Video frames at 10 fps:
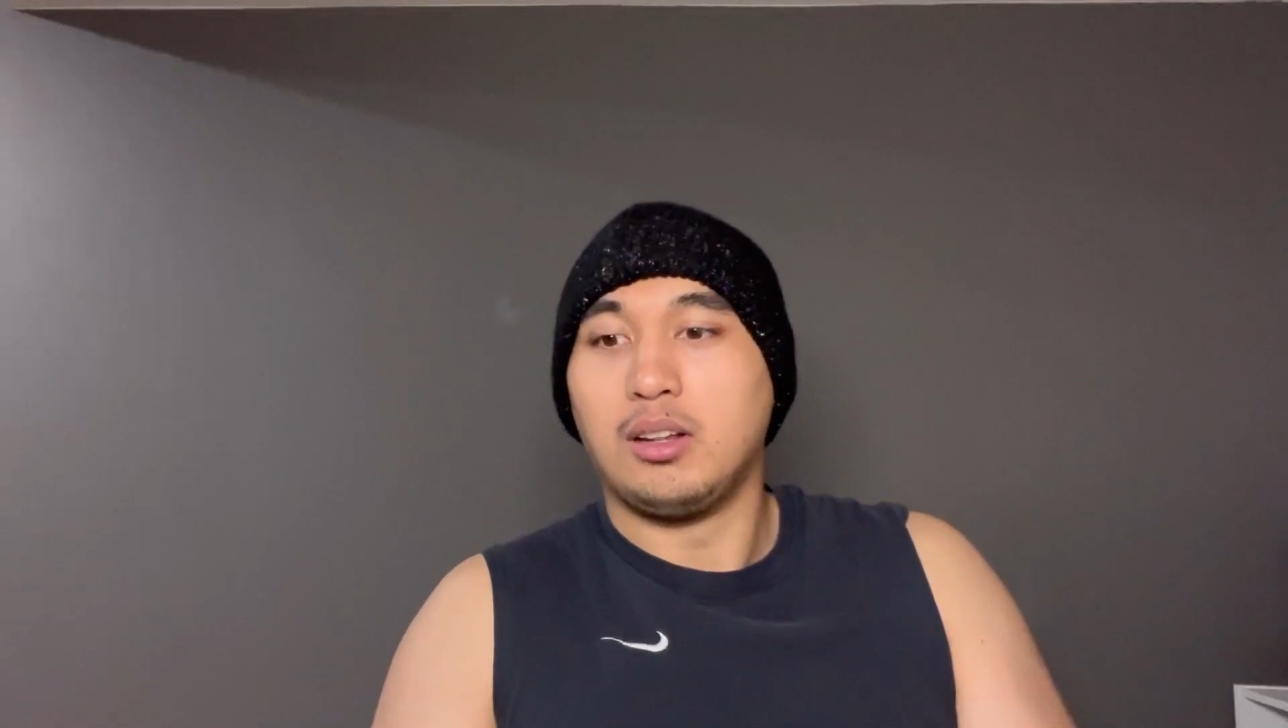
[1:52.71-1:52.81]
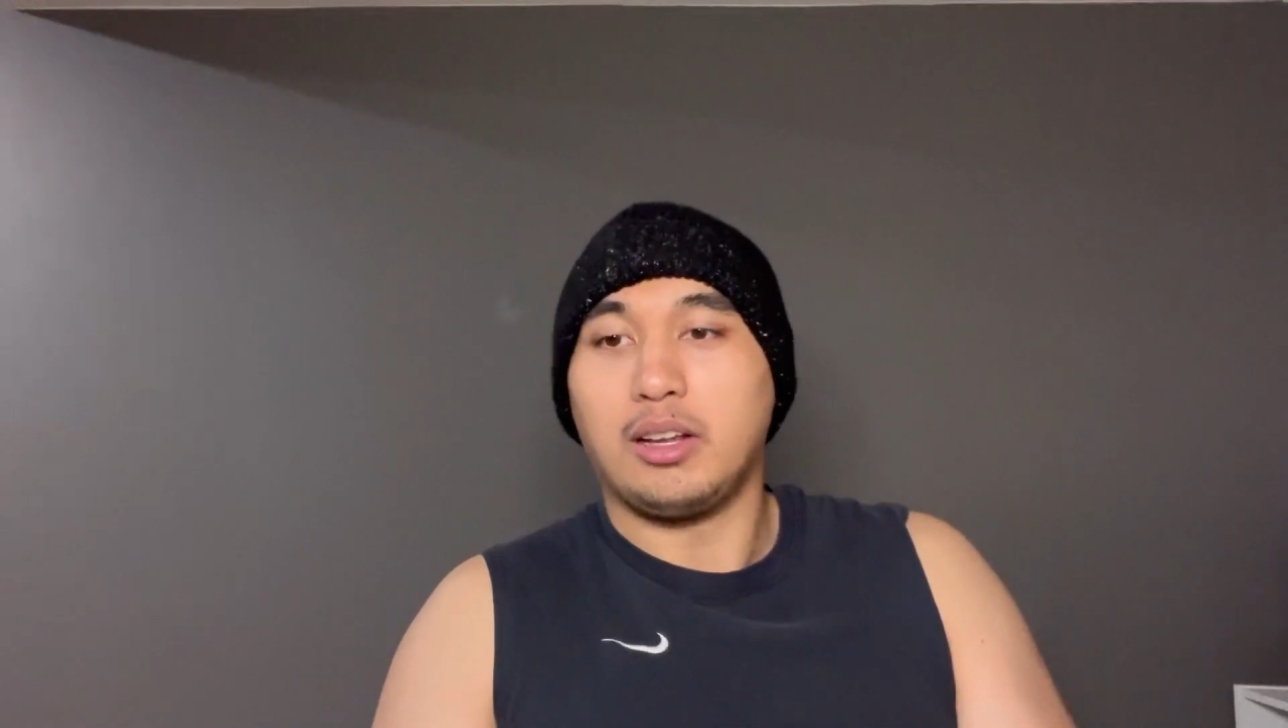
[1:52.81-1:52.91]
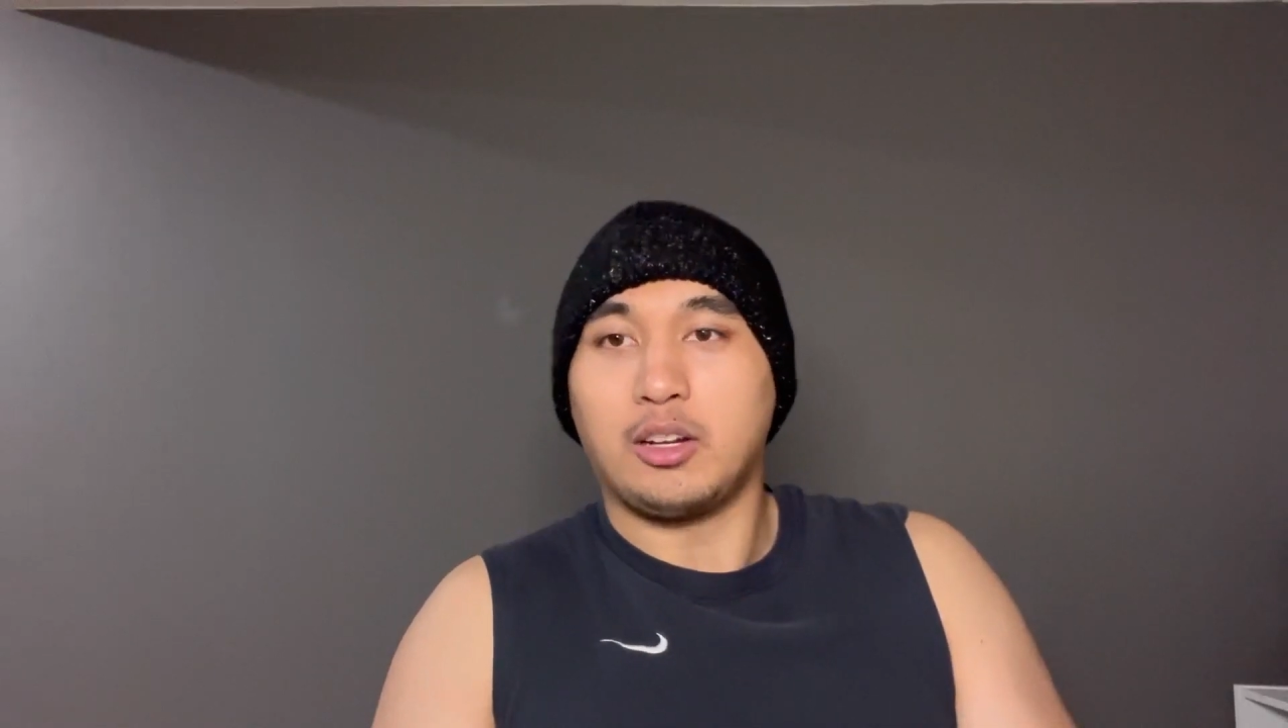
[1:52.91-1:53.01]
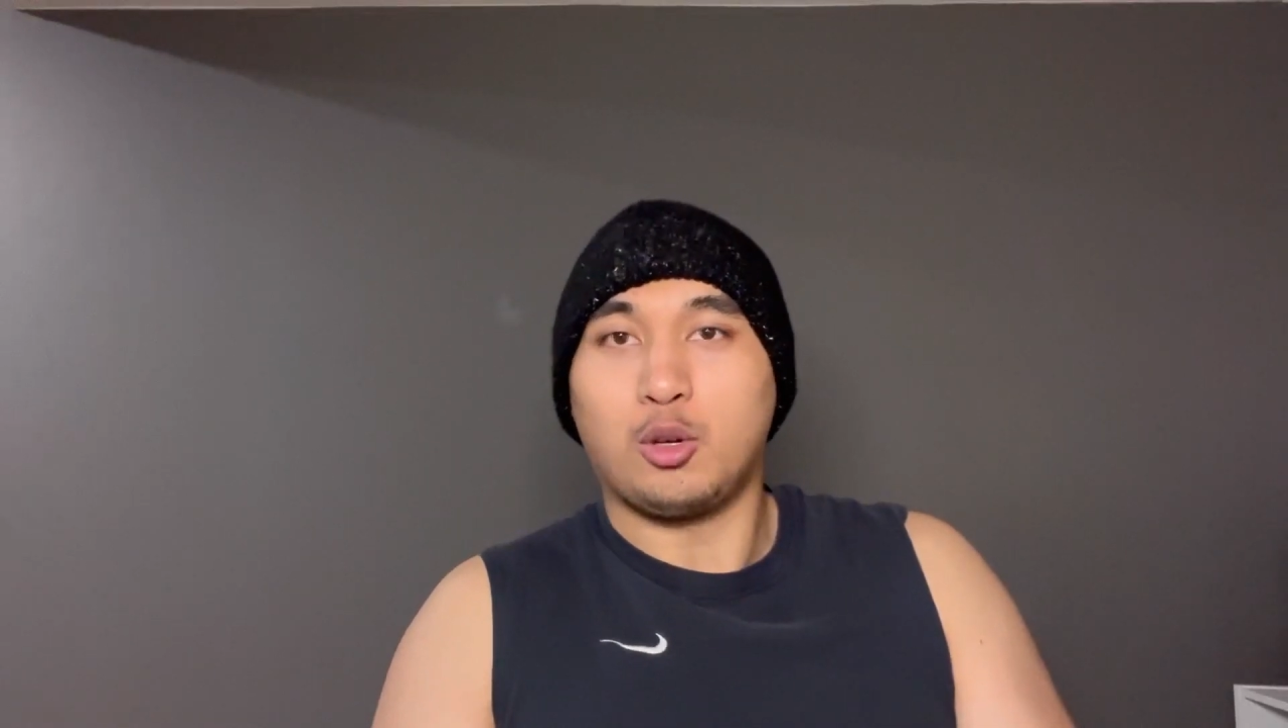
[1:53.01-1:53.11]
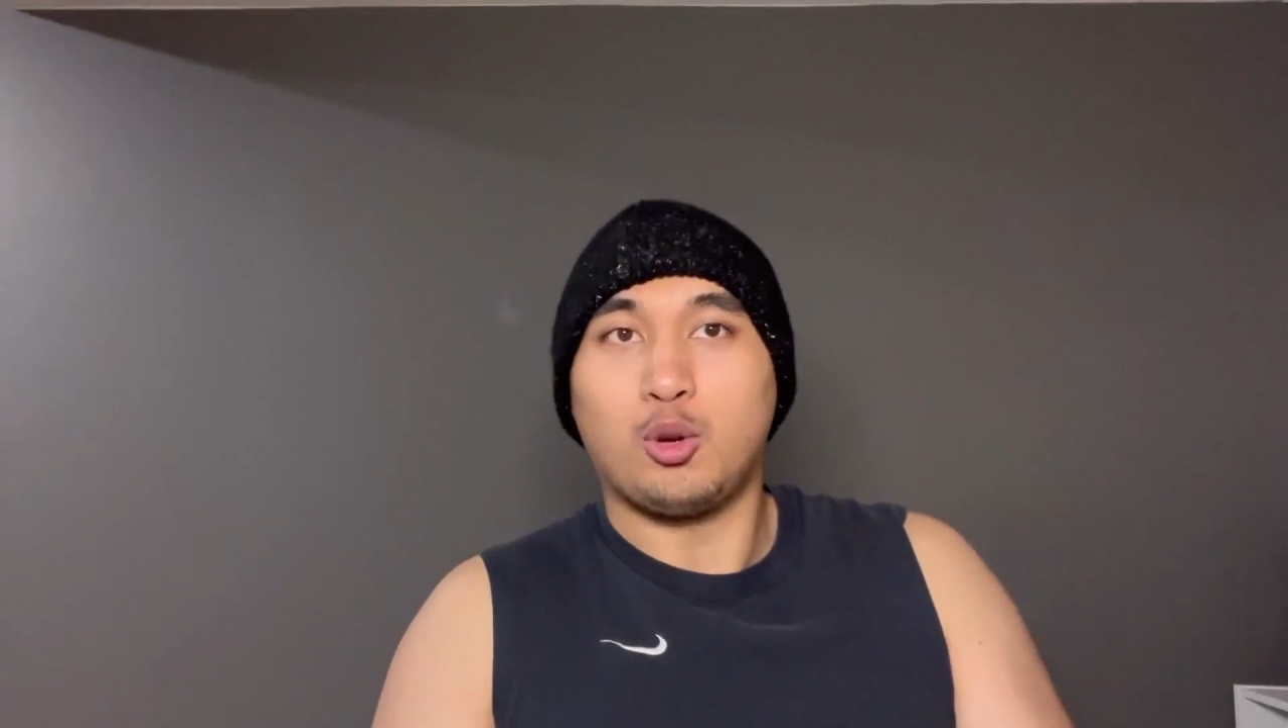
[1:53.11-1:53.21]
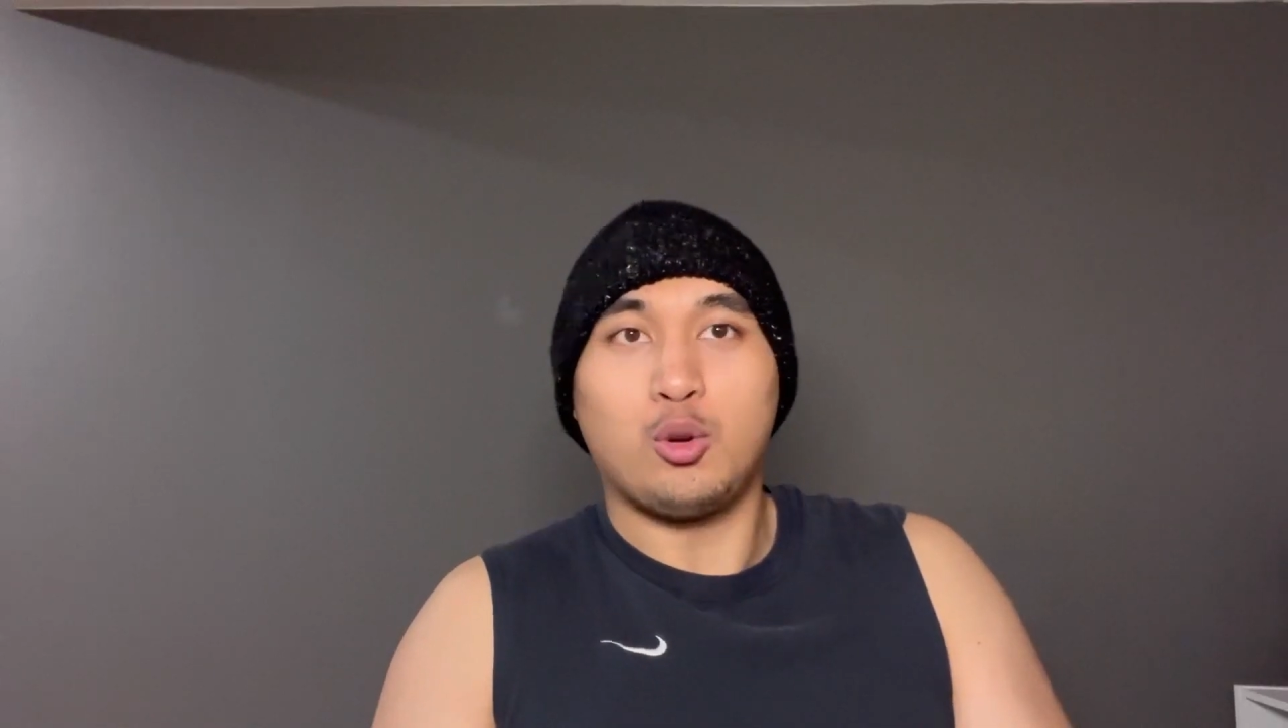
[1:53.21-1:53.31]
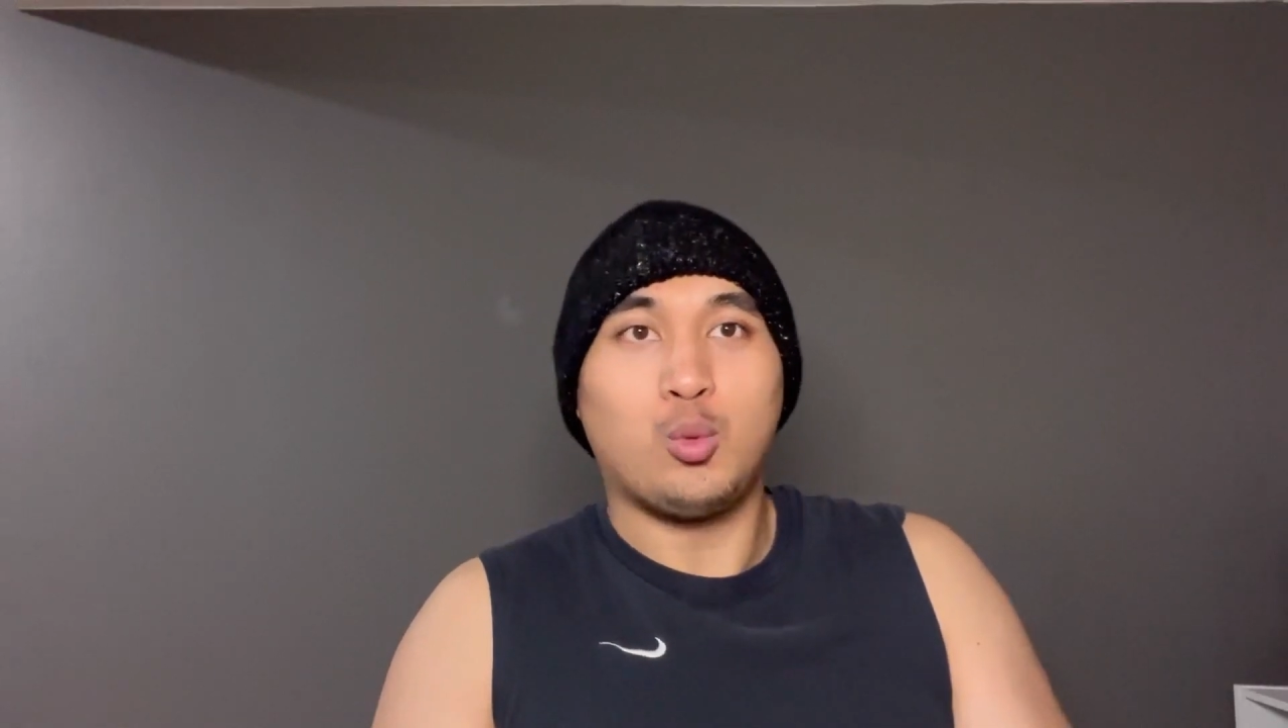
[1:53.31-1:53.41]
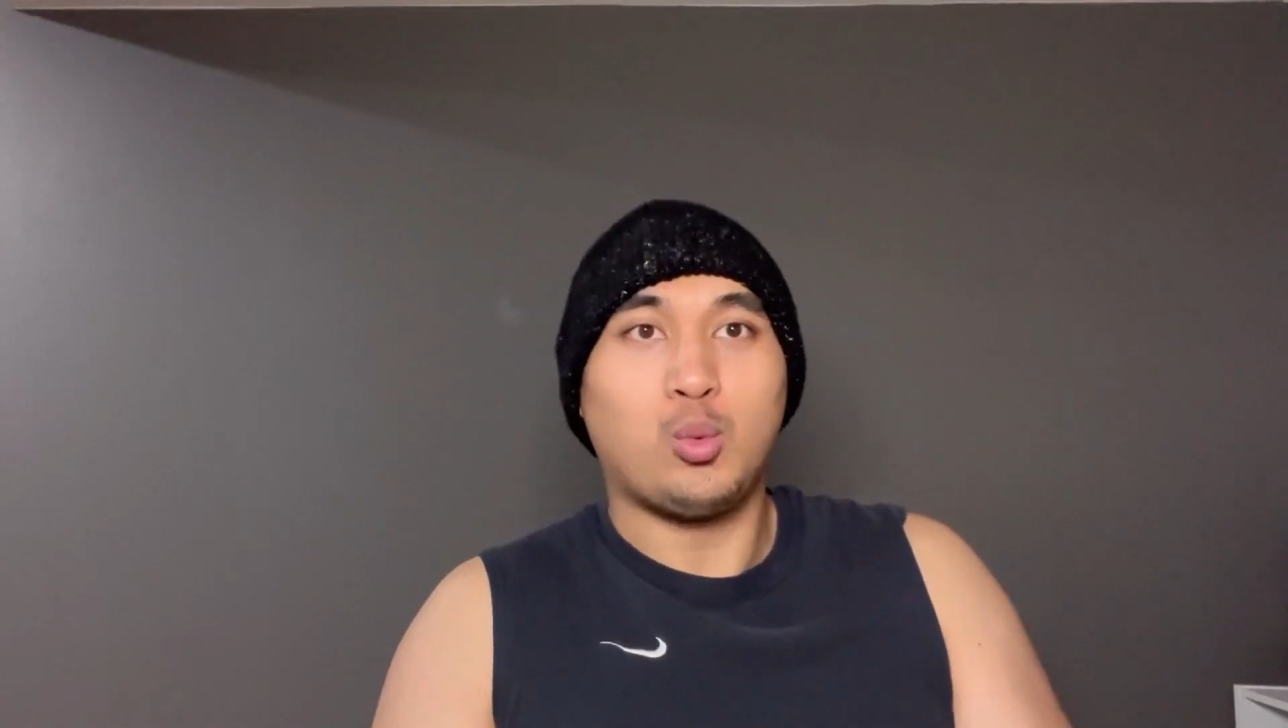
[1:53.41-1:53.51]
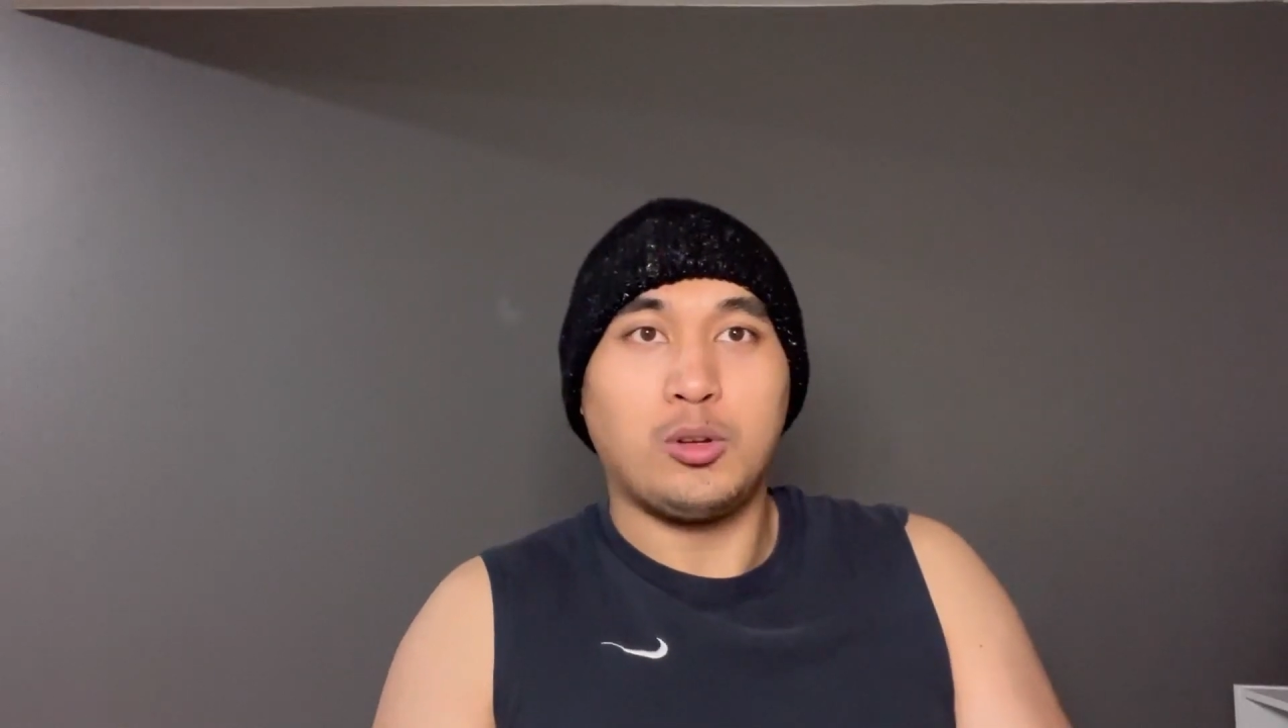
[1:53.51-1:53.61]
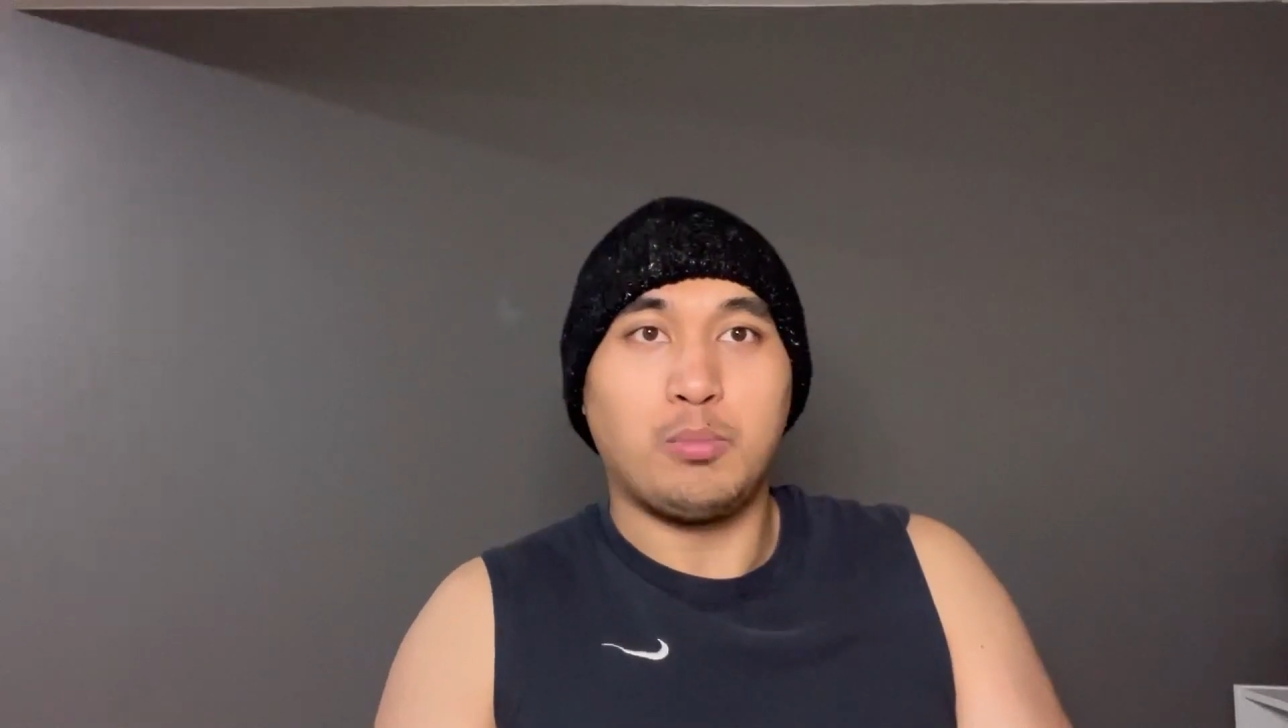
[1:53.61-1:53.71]
like, who
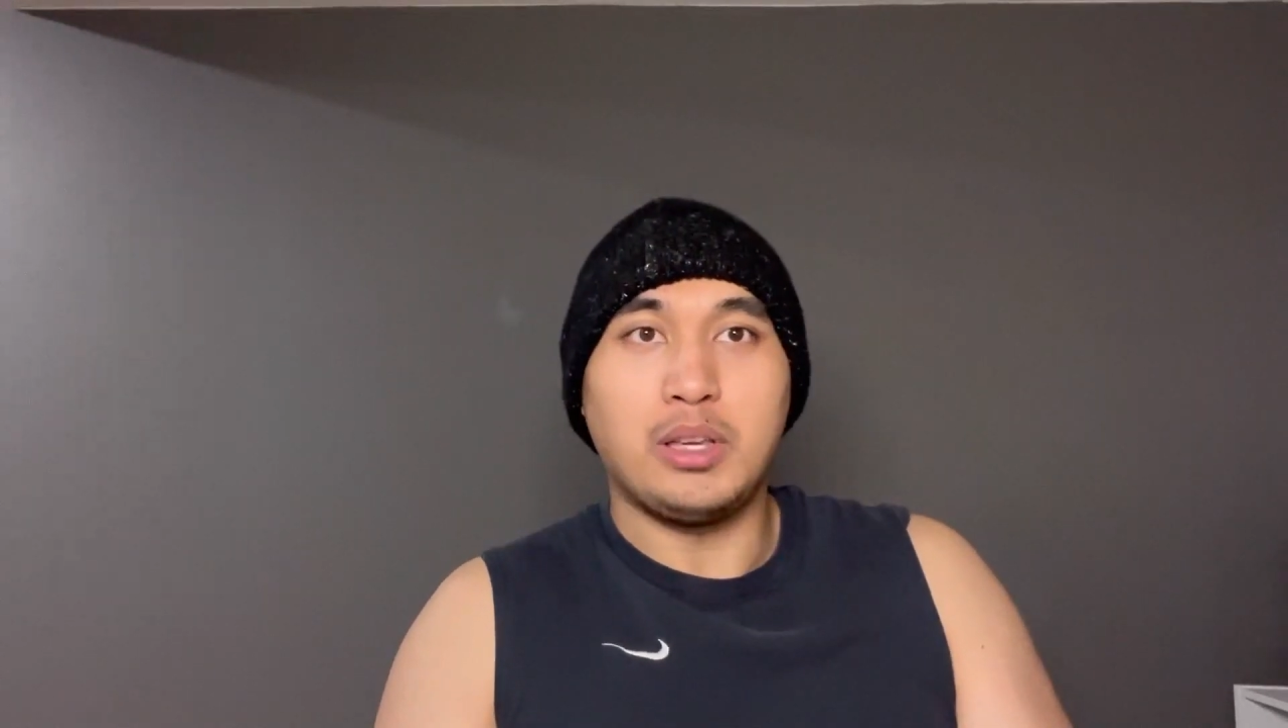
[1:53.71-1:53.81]
would